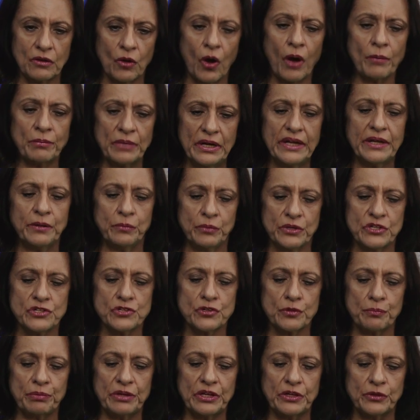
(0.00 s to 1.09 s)
normally we
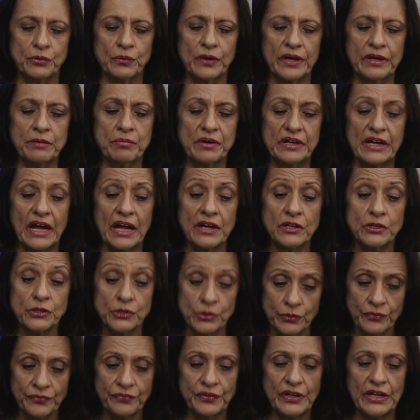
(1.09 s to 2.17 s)
should be doing, but I
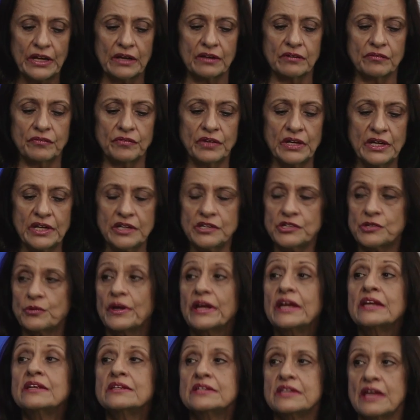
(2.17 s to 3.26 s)
do feel we need
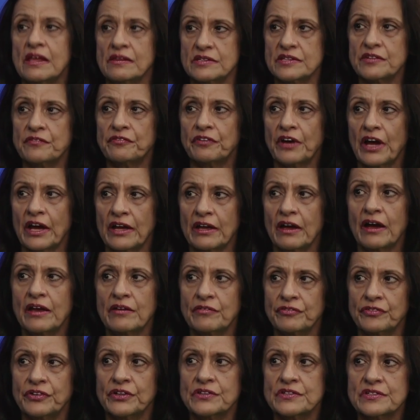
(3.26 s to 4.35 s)
to intensify our
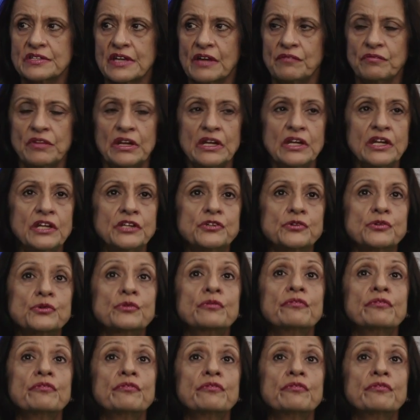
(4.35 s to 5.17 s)
efforts, and we need to